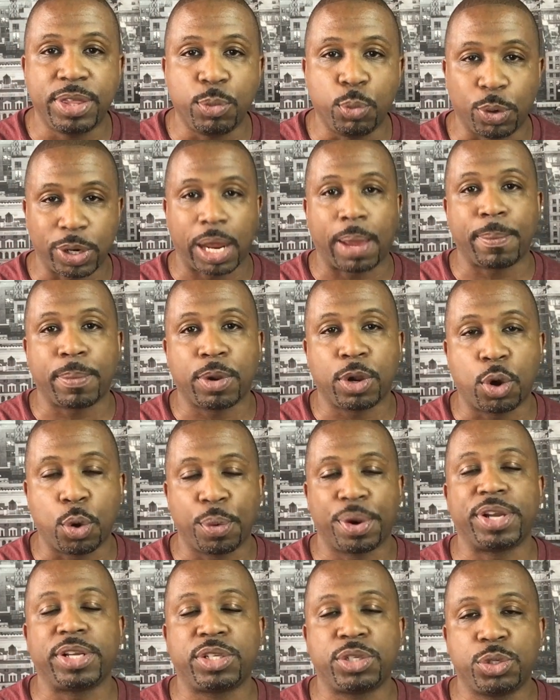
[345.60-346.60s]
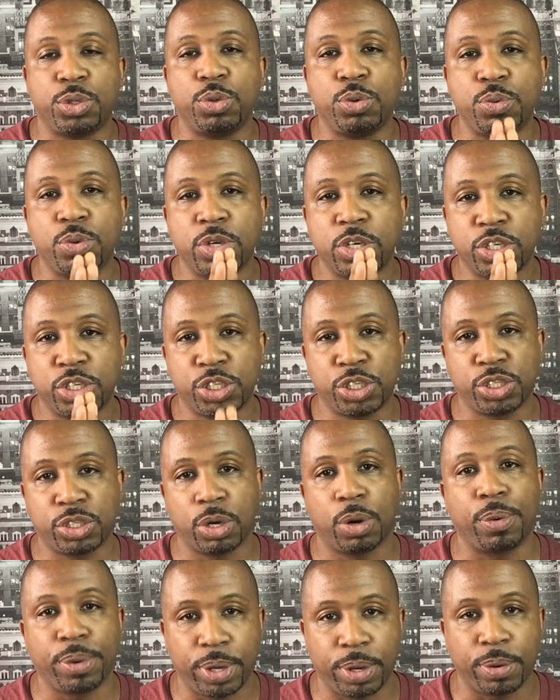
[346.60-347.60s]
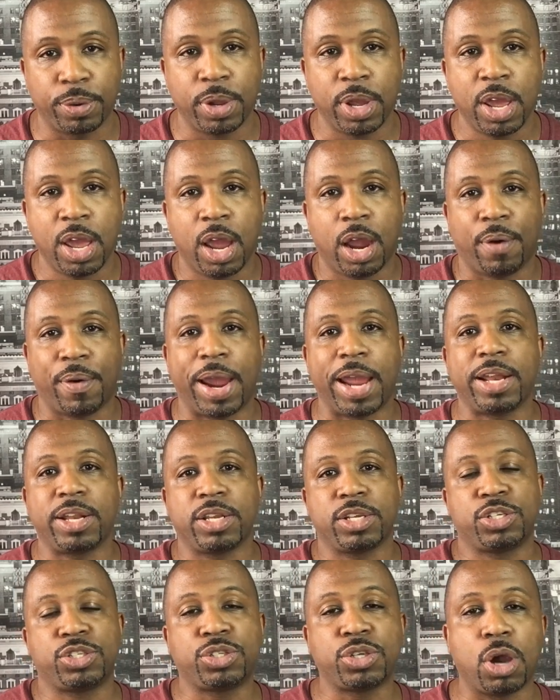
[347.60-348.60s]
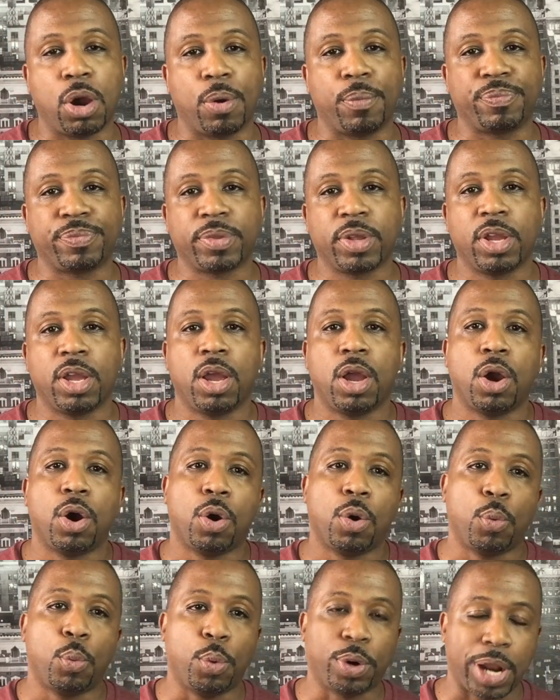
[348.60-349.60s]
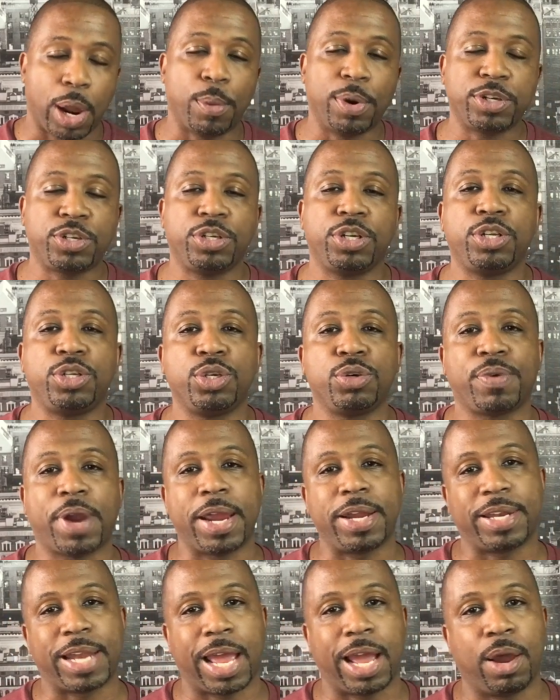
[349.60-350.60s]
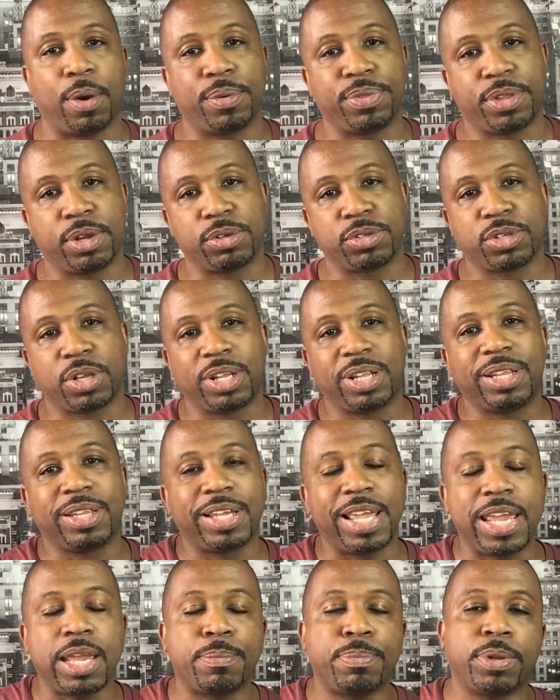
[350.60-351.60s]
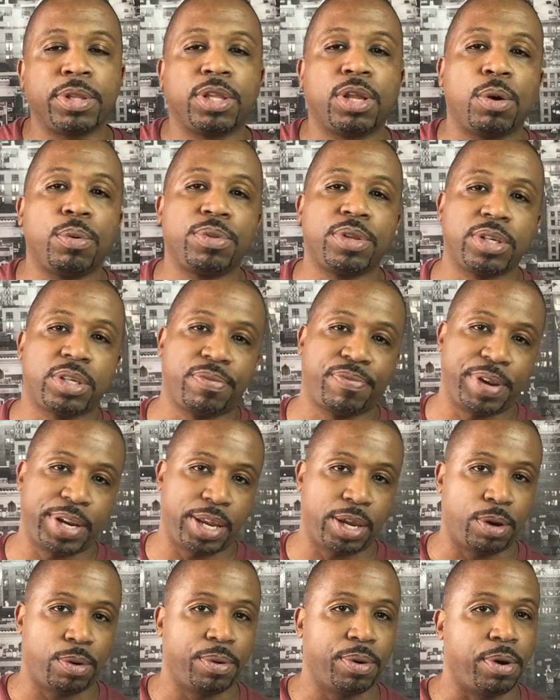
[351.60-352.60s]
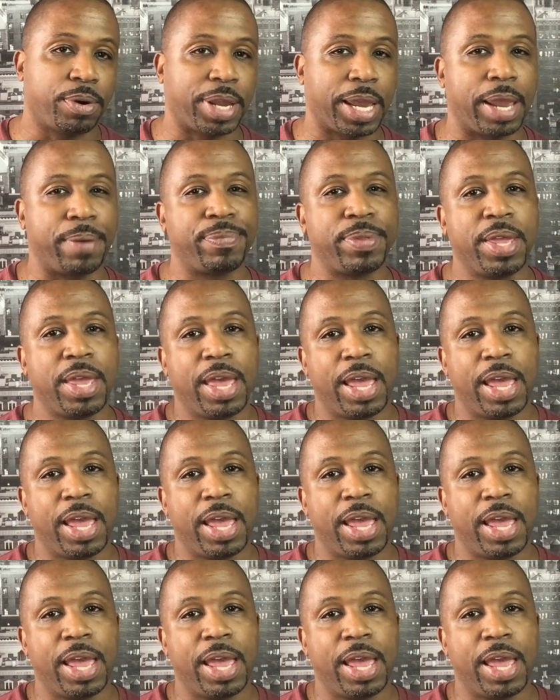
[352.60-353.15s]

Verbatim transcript: what I'm going to show you, all right? So what I want you to do right now, there's a link below this video, okay?